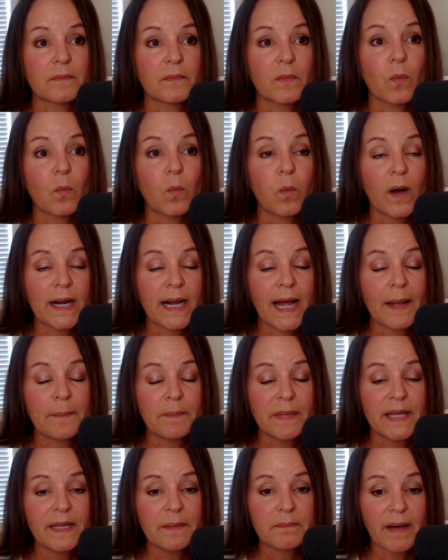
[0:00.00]
What I
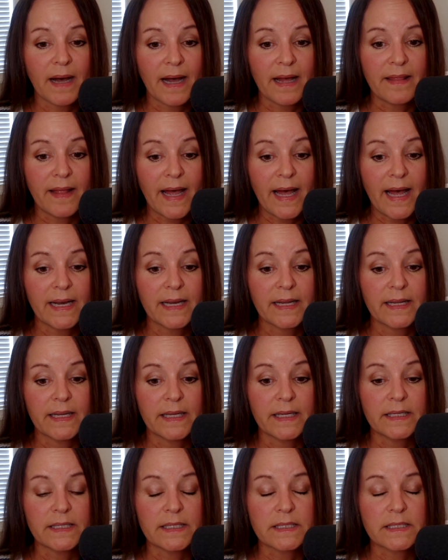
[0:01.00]
mean by that
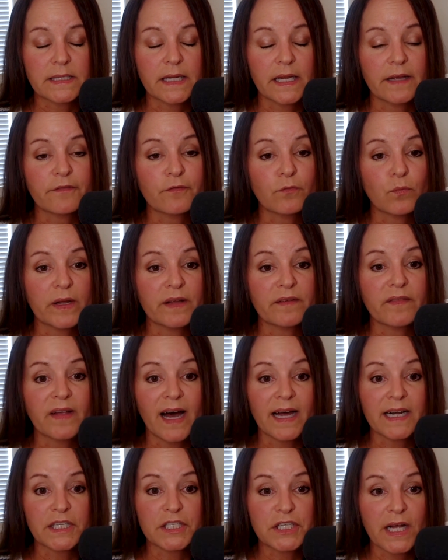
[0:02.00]
is if we've
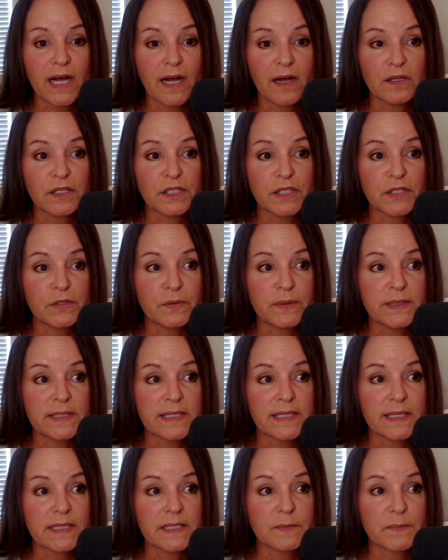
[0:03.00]
got a child who
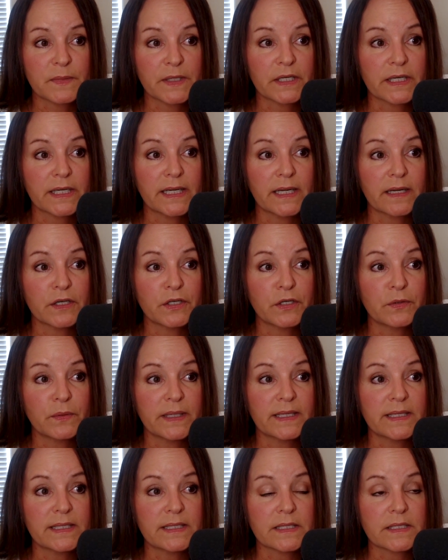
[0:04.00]

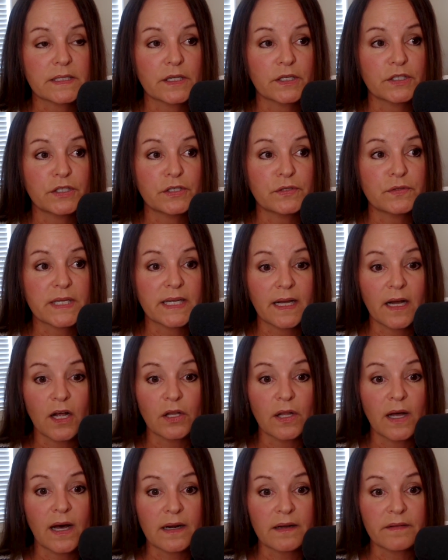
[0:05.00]
is using a
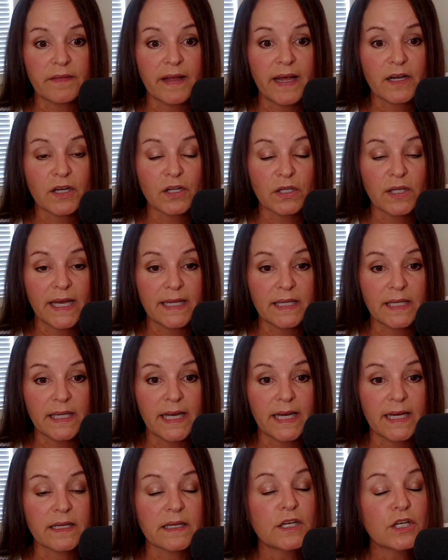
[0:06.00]
lot of
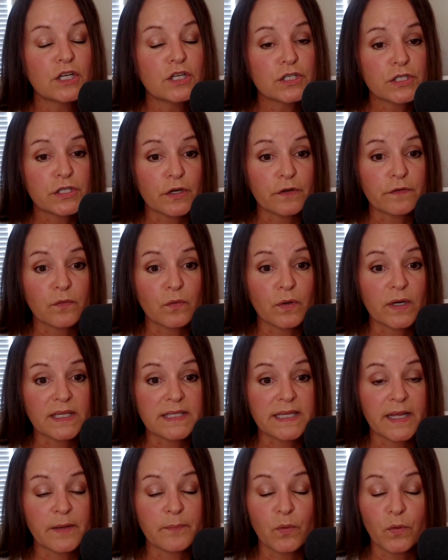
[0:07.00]
echolalia. So for
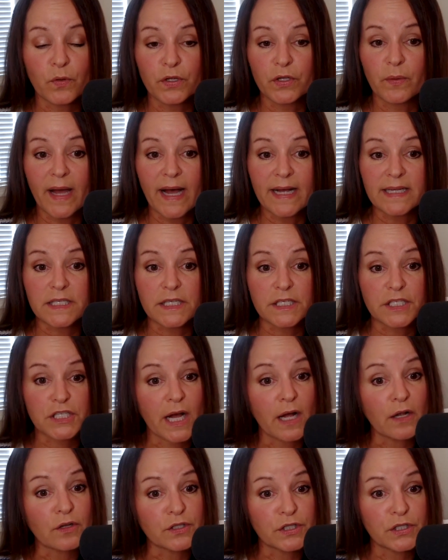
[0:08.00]
example, you ask the
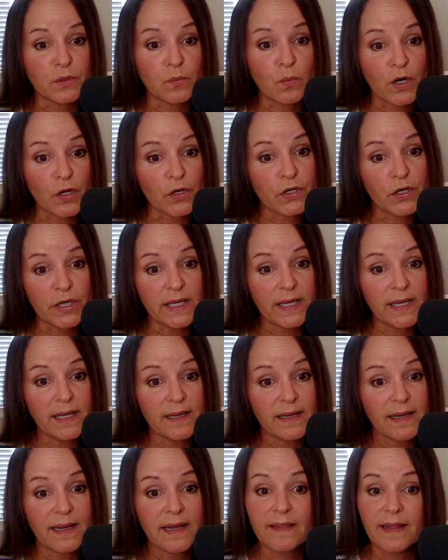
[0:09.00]
child, do you want a cookie?
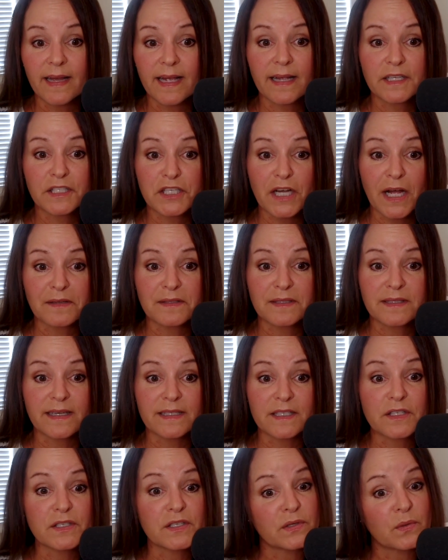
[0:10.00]
And the child
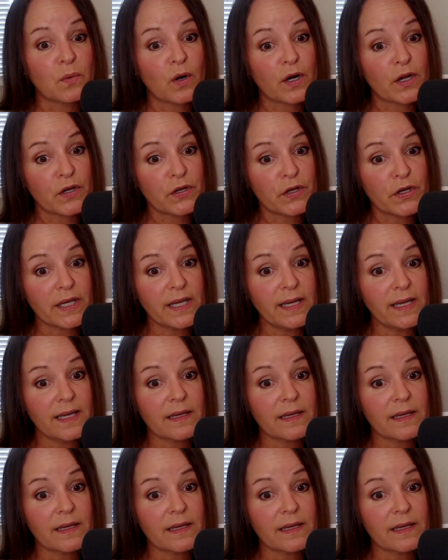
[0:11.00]
says, do you want a cookie?